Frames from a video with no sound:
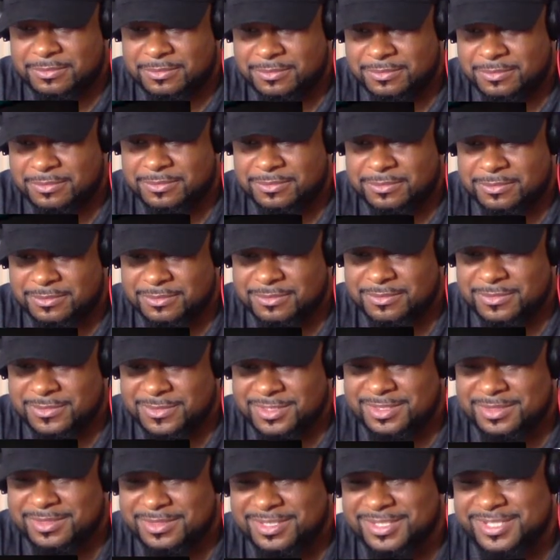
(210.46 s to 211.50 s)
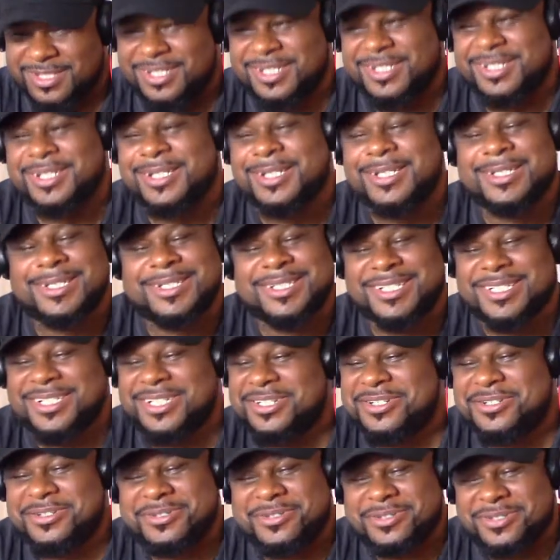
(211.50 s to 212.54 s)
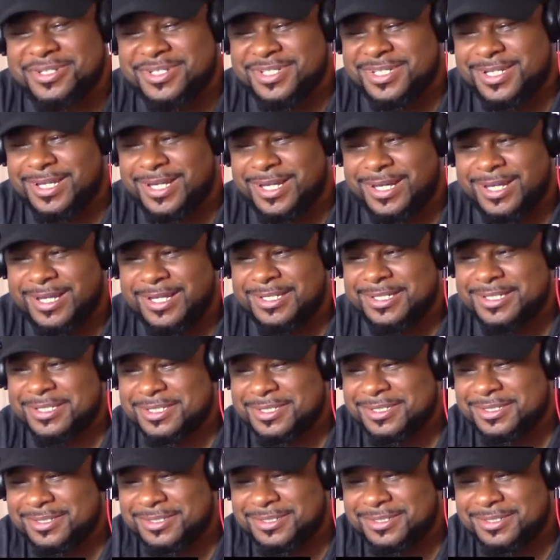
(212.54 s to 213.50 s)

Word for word: Did you do that, Blue?